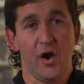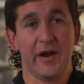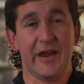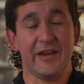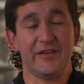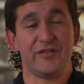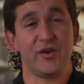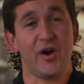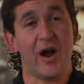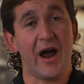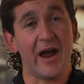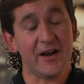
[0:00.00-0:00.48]
Okay,
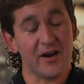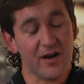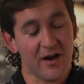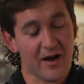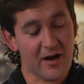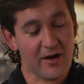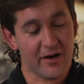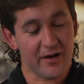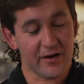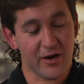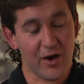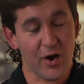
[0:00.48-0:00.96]
so I know
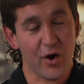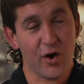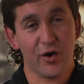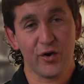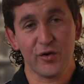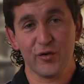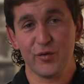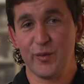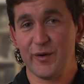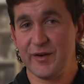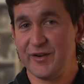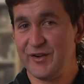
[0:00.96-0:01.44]
how it
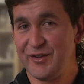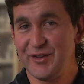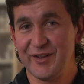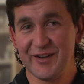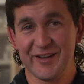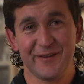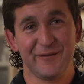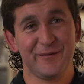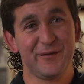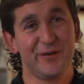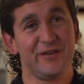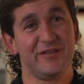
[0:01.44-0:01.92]
goes when you're
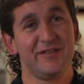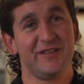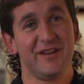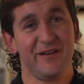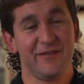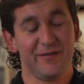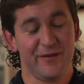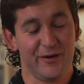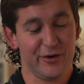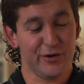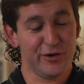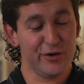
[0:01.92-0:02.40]
looking for
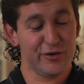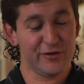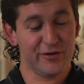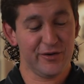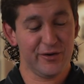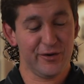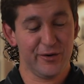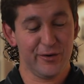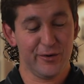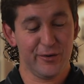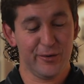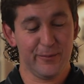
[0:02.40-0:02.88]
stuff on
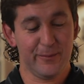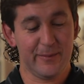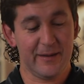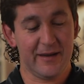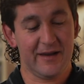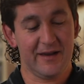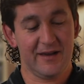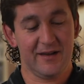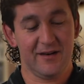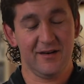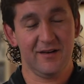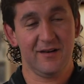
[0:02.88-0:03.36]
YouTube
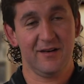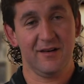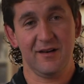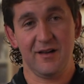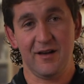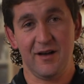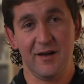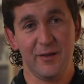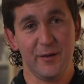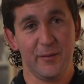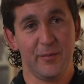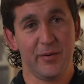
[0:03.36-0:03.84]
and
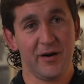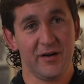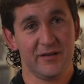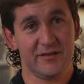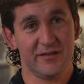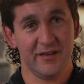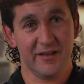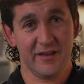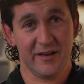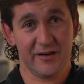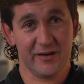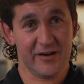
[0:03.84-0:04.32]
other parts
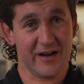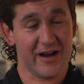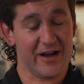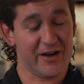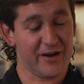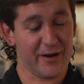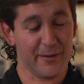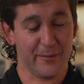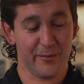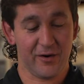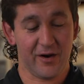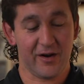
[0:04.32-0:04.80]
of the internet.
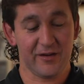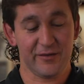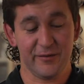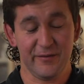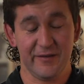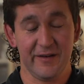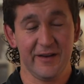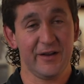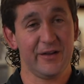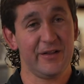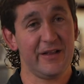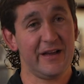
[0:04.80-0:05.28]
You come across a
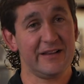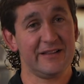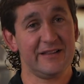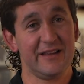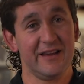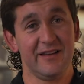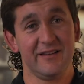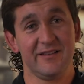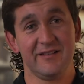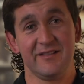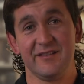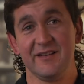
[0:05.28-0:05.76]
video like
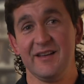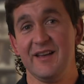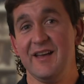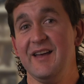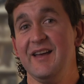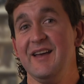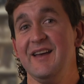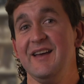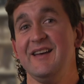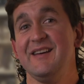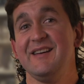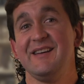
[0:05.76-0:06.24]
this,
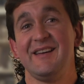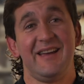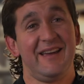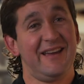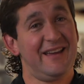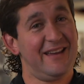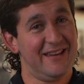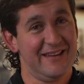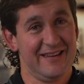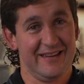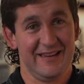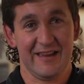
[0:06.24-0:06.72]

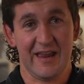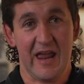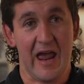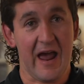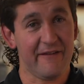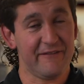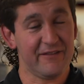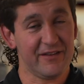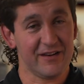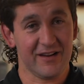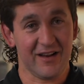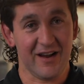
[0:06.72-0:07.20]

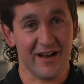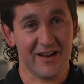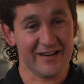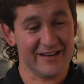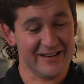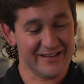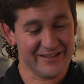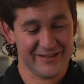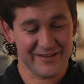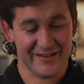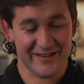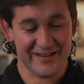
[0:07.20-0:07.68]
haven't gotten
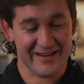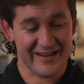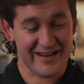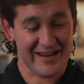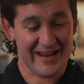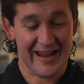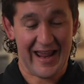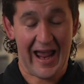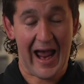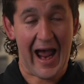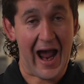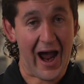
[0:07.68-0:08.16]
into
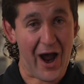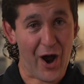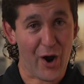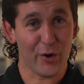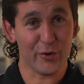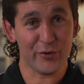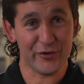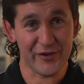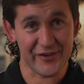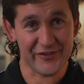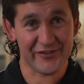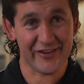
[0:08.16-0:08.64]

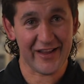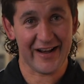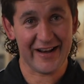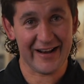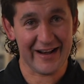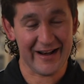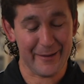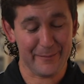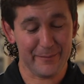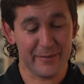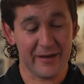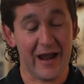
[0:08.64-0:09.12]
how to set
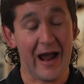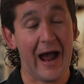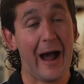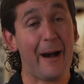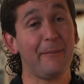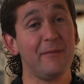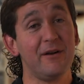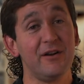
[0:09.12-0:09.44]
it up yet. I'm